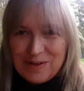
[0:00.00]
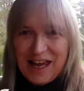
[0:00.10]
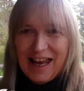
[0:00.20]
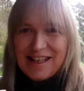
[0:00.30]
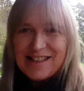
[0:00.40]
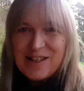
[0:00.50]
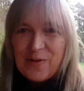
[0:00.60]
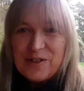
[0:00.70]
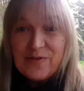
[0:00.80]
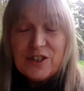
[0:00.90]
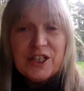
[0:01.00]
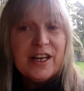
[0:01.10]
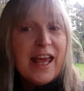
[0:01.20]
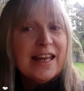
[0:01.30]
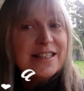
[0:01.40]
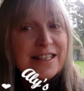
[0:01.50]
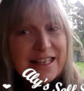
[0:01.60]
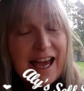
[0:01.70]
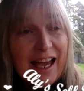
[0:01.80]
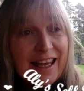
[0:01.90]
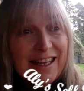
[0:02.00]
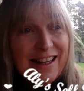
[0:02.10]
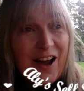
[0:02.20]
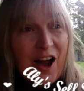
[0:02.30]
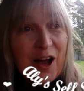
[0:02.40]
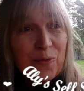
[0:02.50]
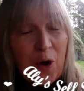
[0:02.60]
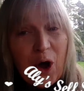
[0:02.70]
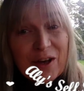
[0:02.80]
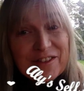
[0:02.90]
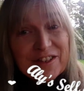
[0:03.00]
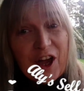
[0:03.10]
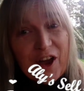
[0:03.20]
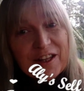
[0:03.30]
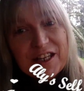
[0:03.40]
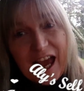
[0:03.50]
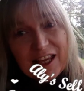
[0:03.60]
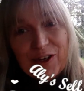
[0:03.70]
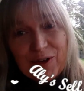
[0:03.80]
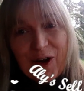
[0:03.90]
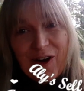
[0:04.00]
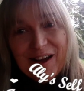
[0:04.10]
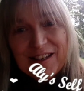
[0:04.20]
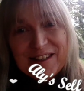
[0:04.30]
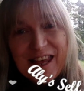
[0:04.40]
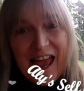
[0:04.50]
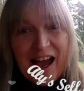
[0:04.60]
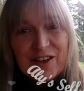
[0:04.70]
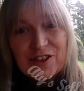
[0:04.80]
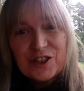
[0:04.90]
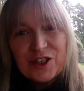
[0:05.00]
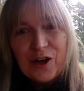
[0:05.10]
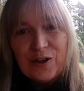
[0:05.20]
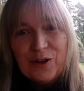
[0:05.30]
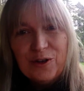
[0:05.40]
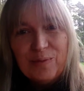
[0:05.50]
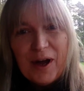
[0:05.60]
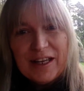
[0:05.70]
to Ali's Self-Sufficient, and today I was going to take you guys out to show you my